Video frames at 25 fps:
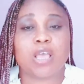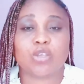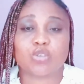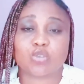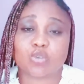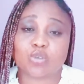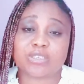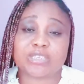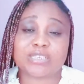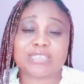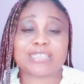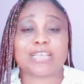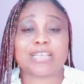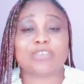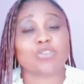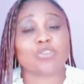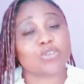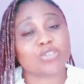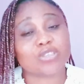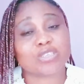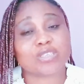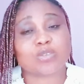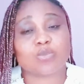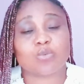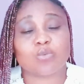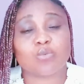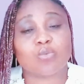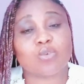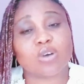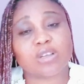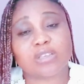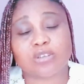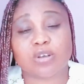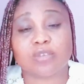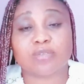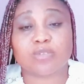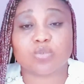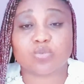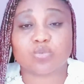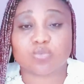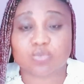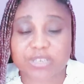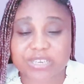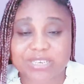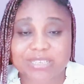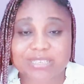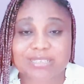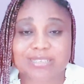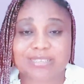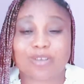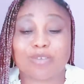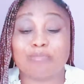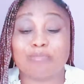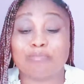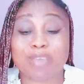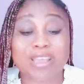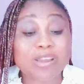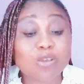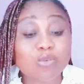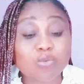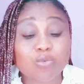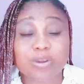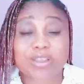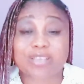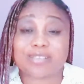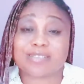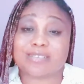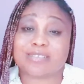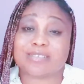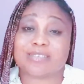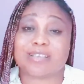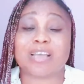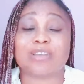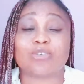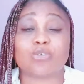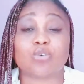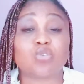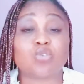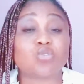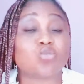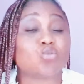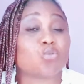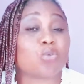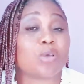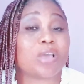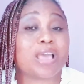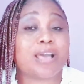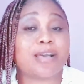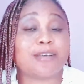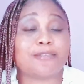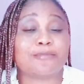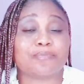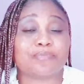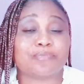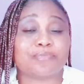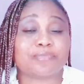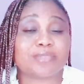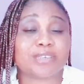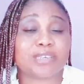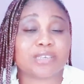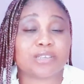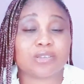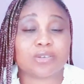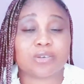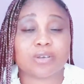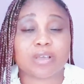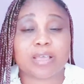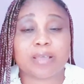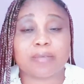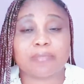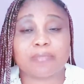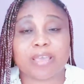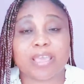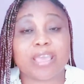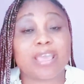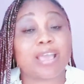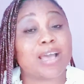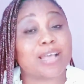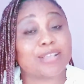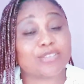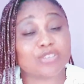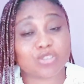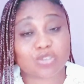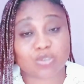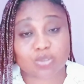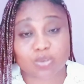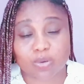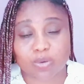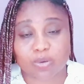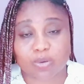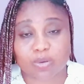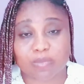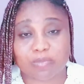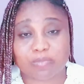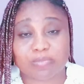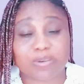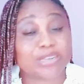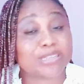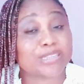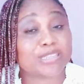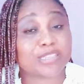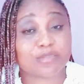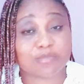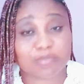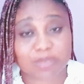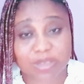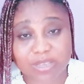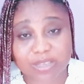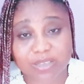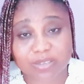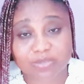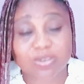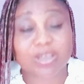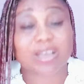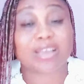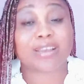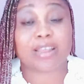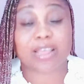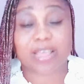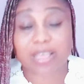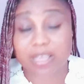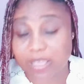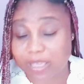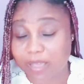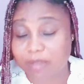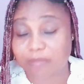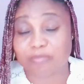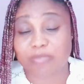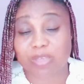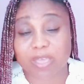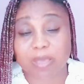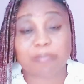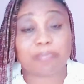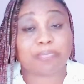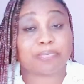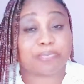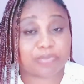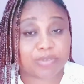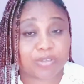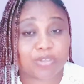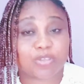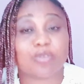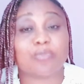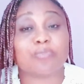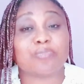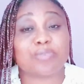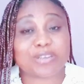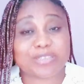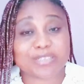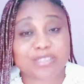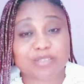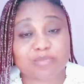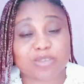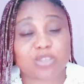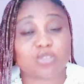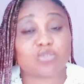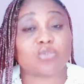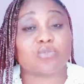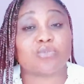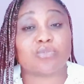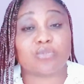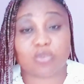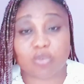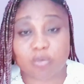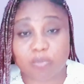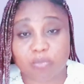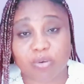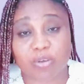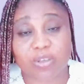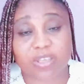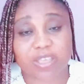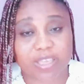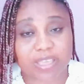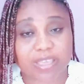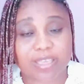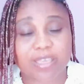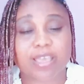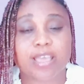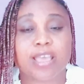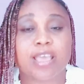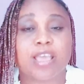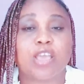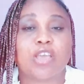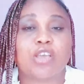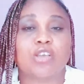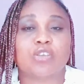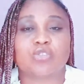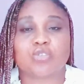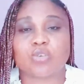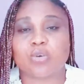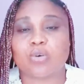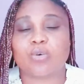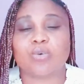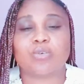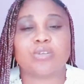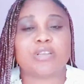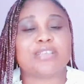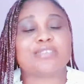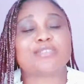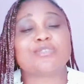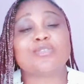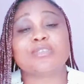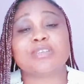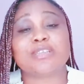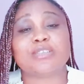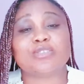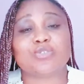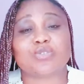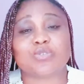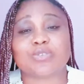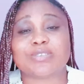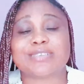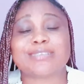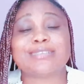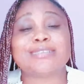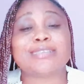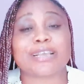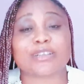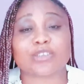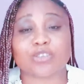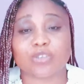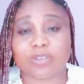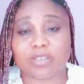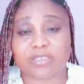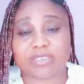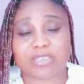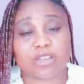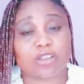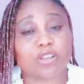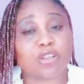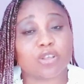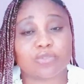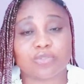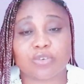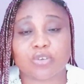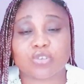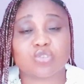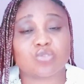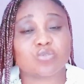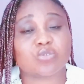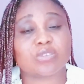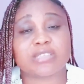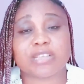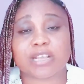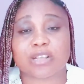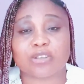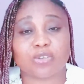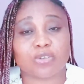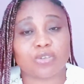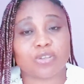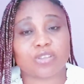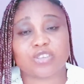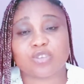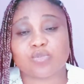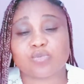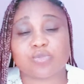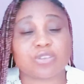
So these are just one of the ways, of many ways you can also enhance your breast milk. You can help your breast milk to flow more. Okay, so there's no need using technology. A lot of us use technology.